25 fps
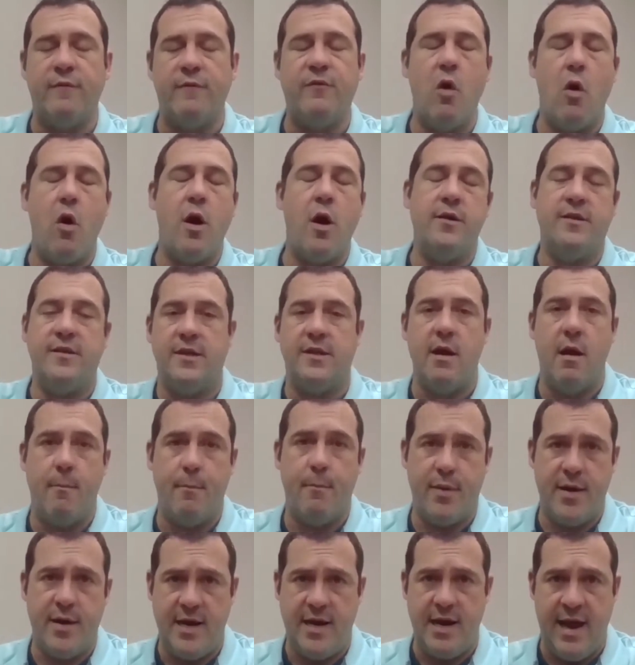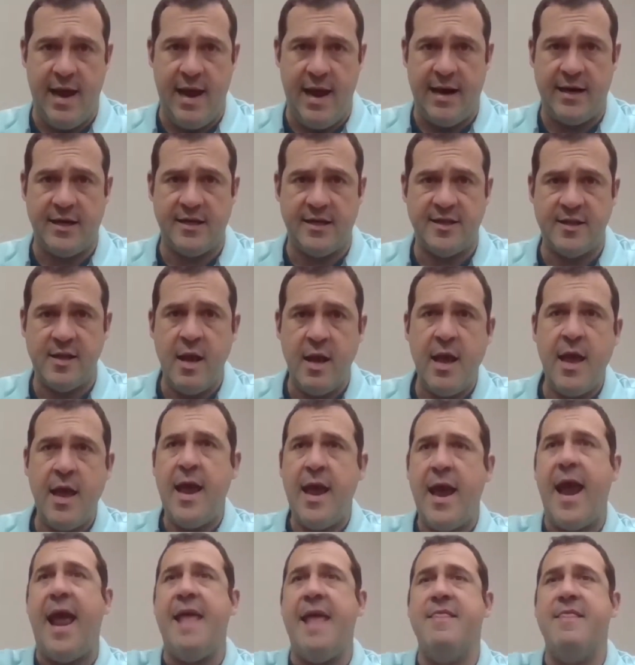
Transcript: gone to company X. And